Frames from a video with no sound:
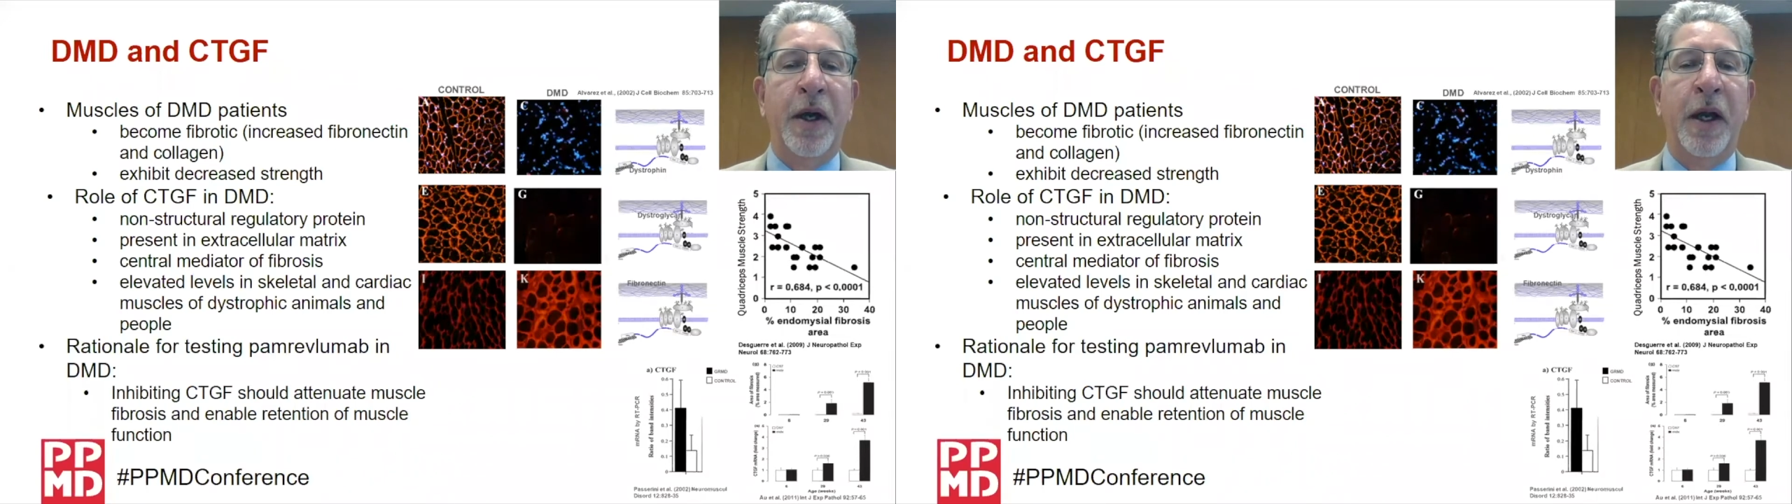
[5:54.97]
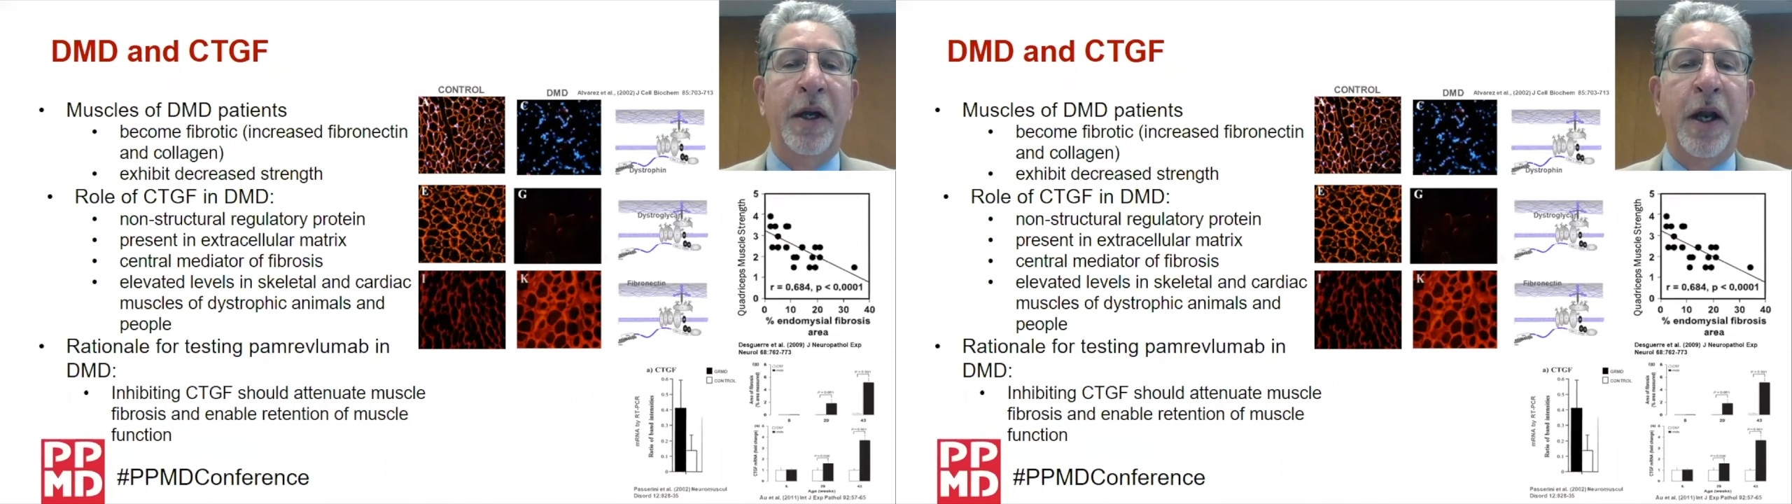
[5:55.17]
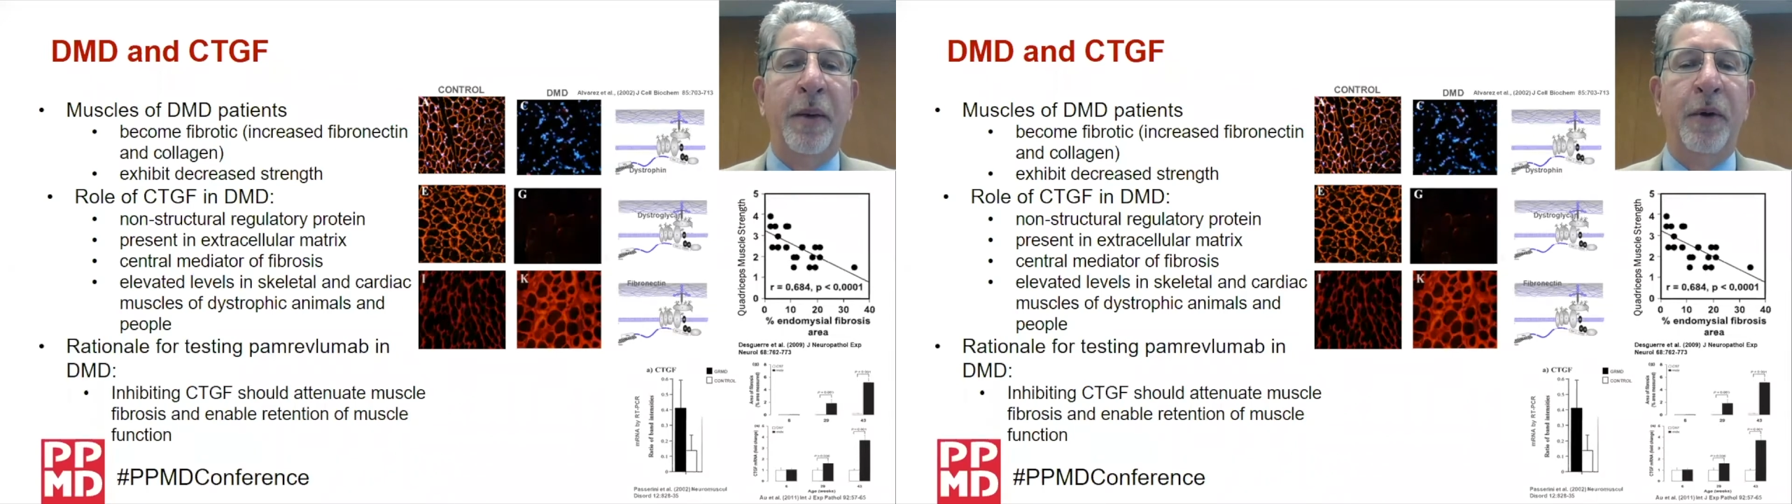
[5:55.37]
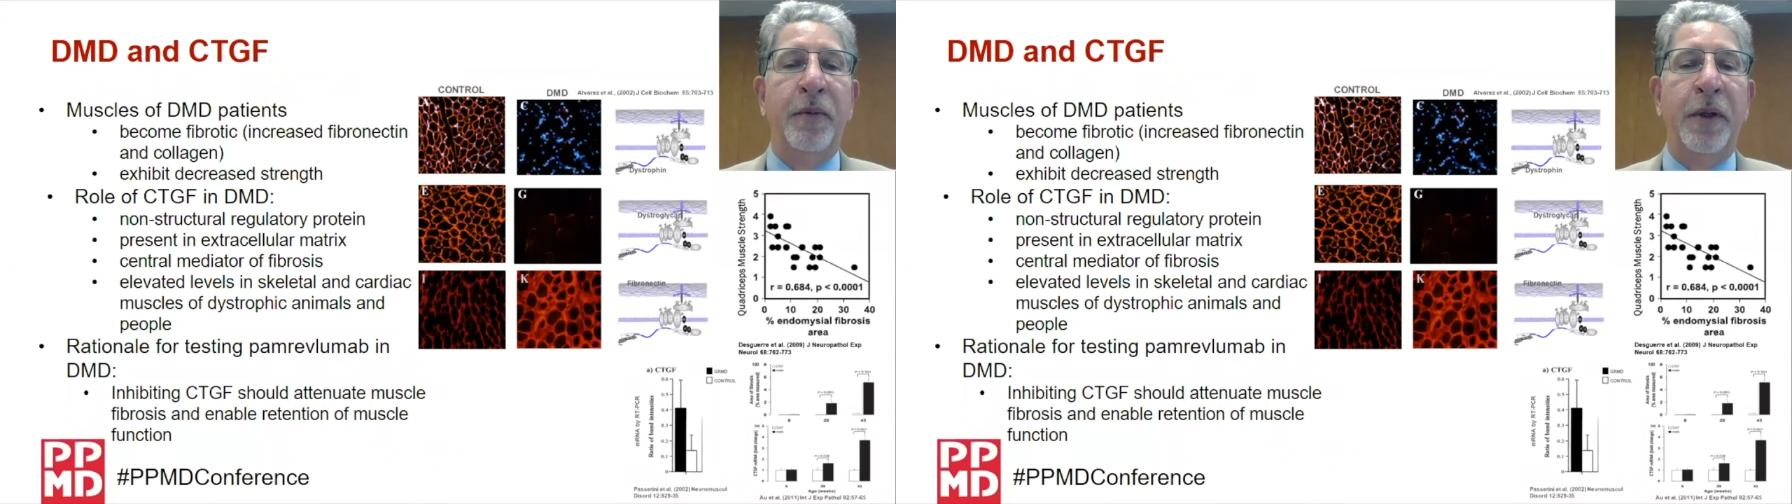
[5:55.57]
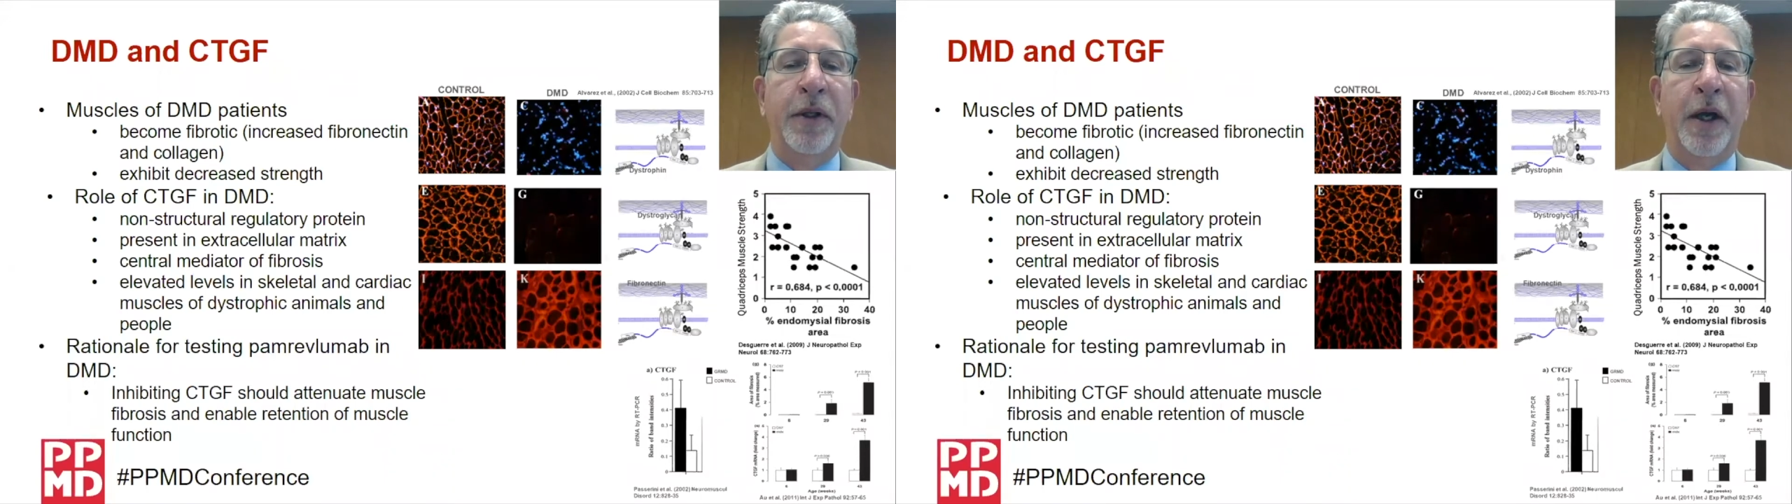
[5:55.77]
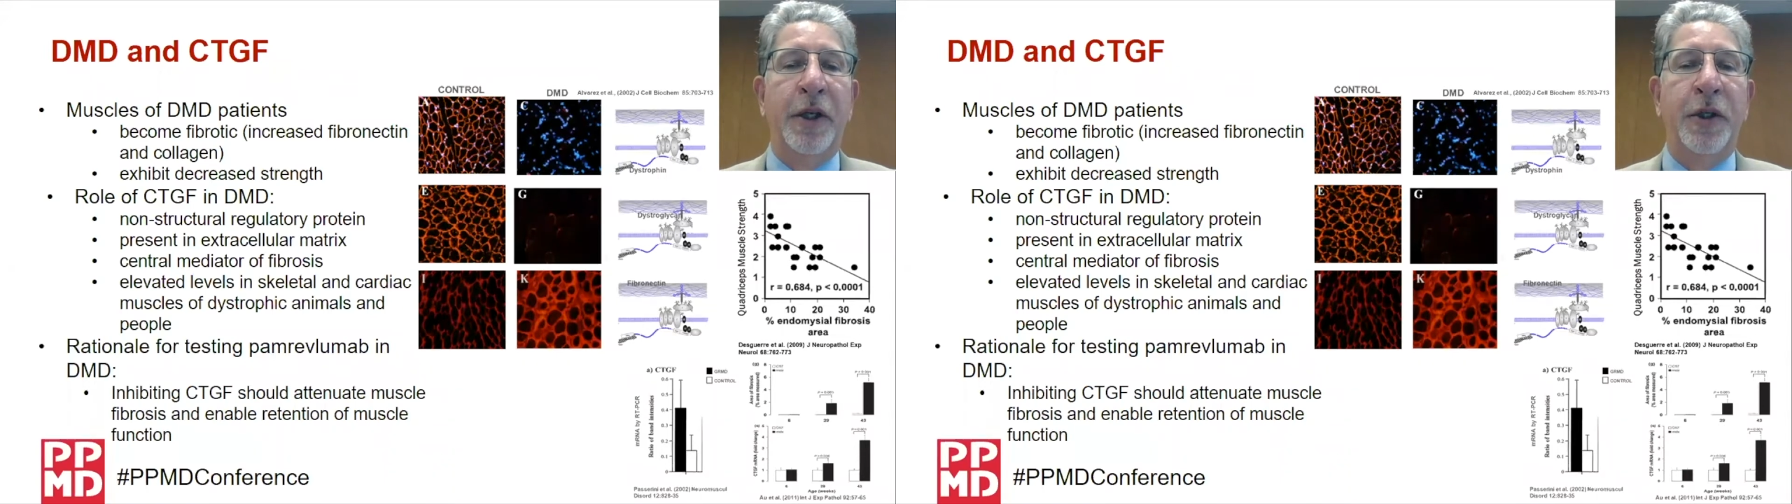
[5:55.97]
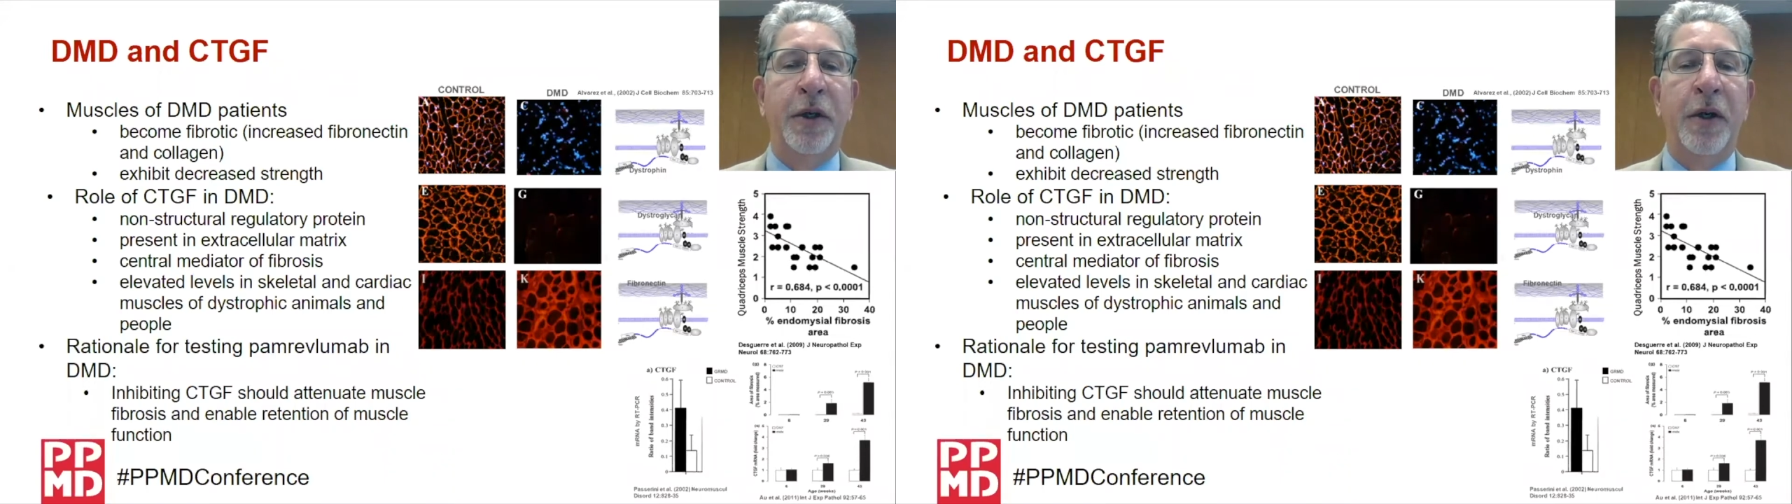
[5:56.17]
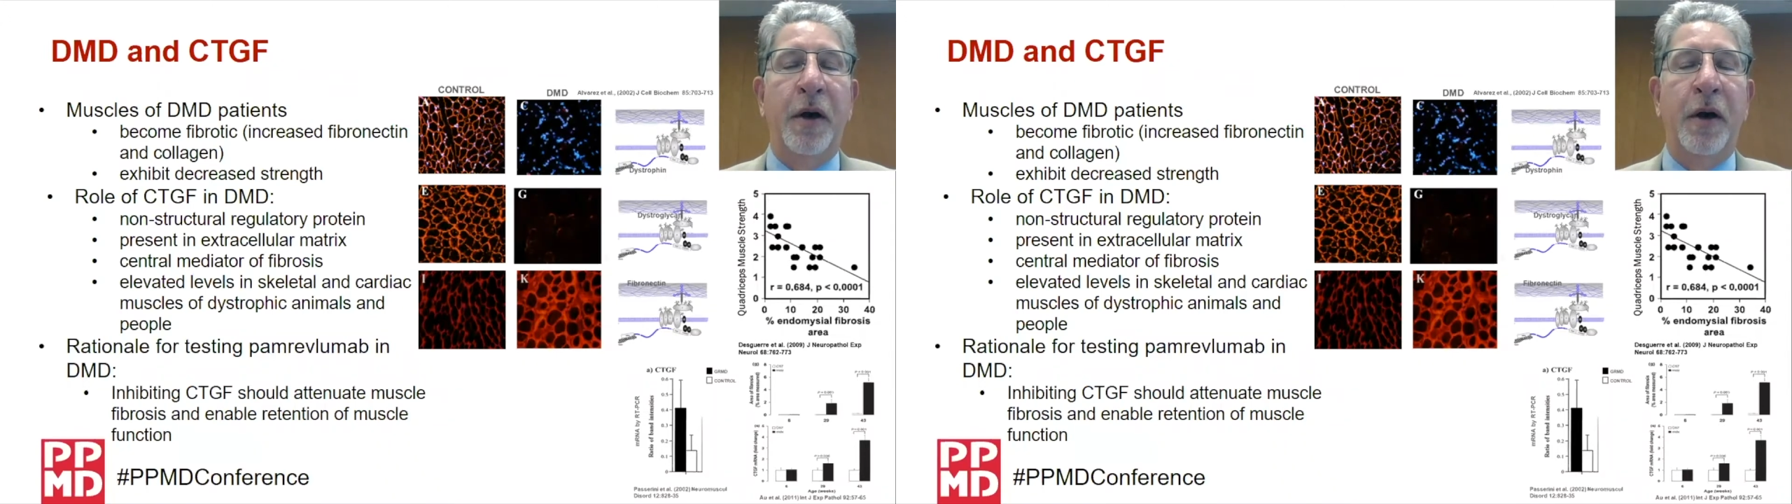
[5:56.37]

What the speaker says: and enable retention